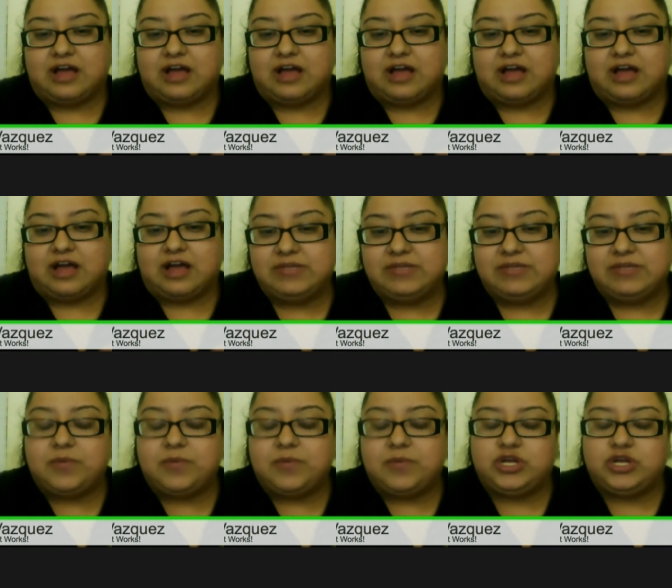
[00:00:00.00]
me now and
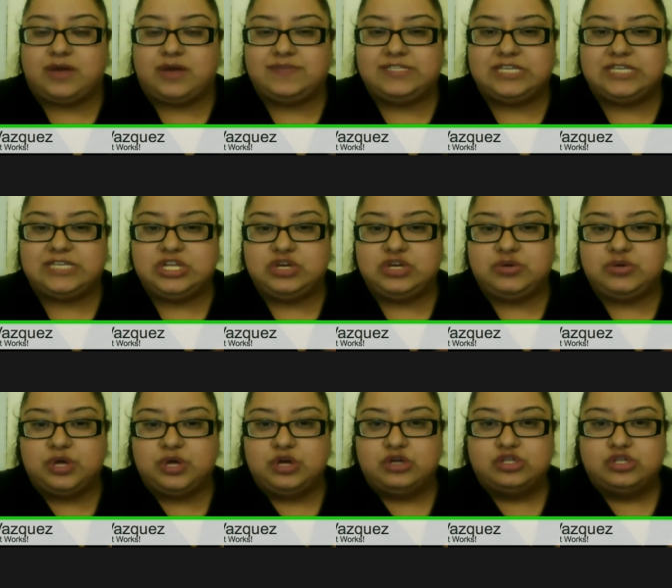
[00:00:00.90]
say, well, you know, I've seen
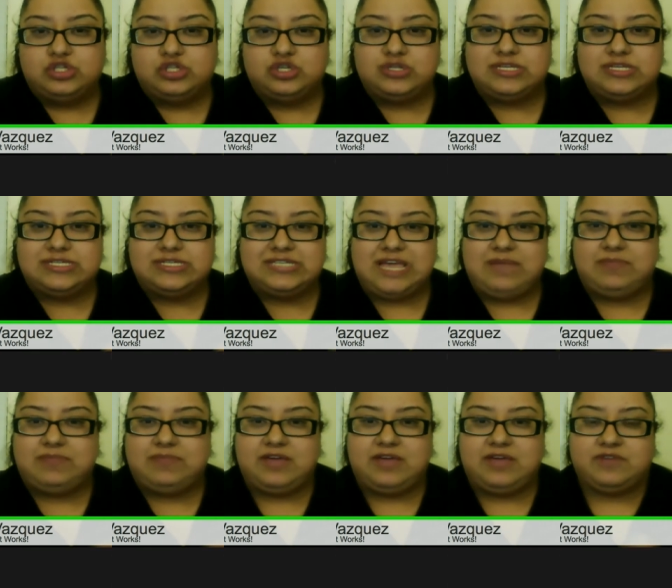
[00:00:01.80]
you do the
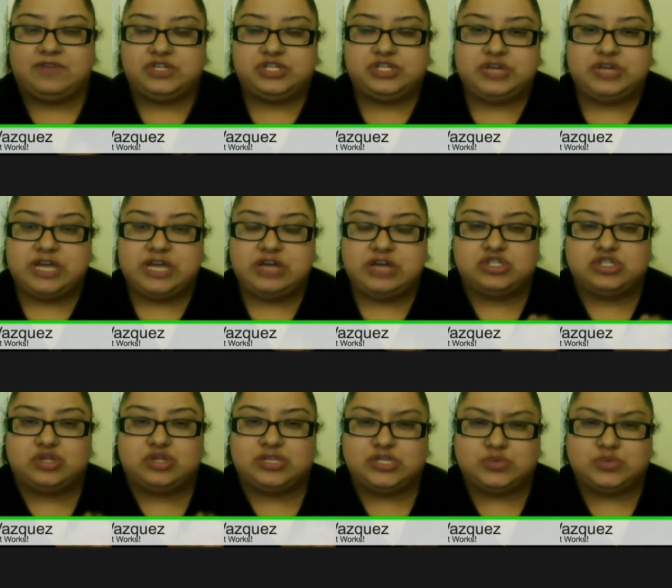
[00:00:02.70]
same thing for 2
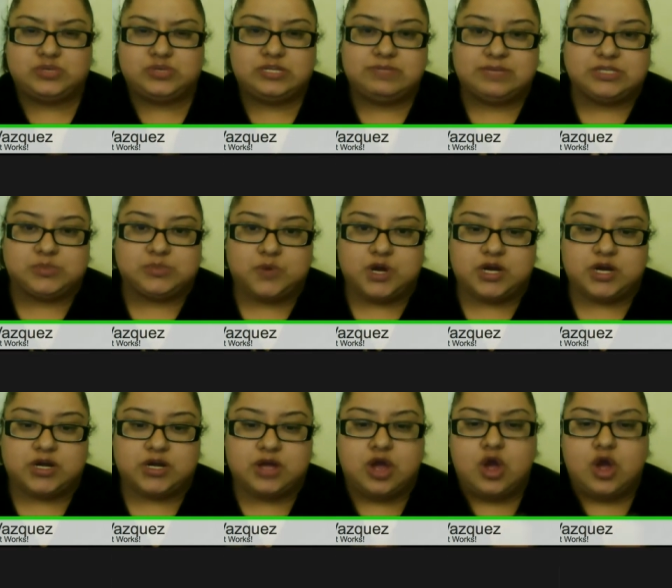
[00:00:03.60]
years, so this really must
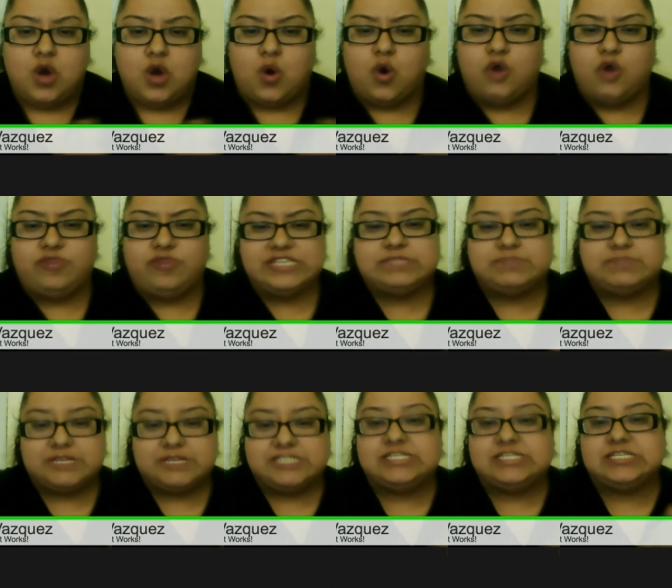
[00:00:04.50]
work. Or
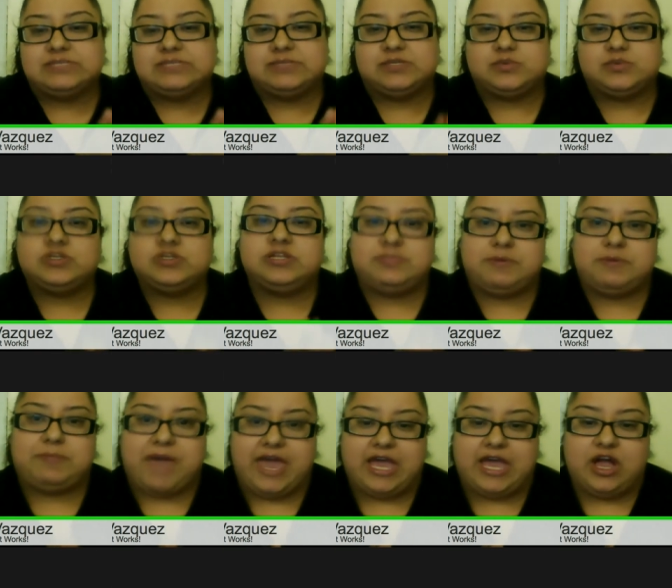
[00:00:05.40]
this business must really
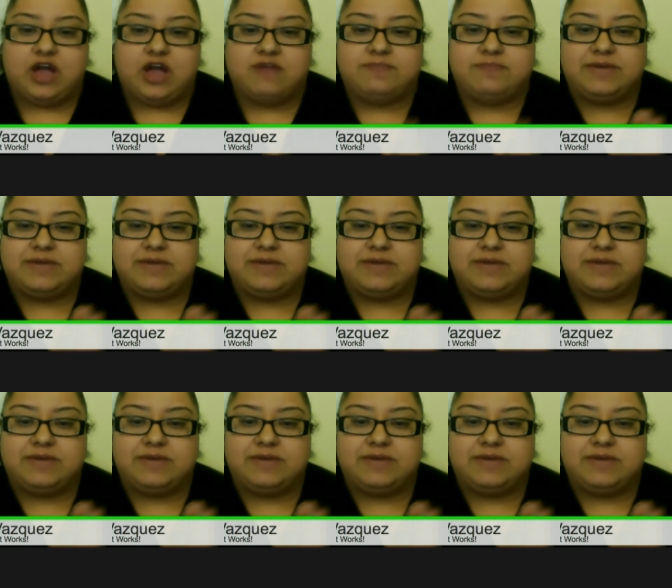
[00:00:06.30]
be paying off because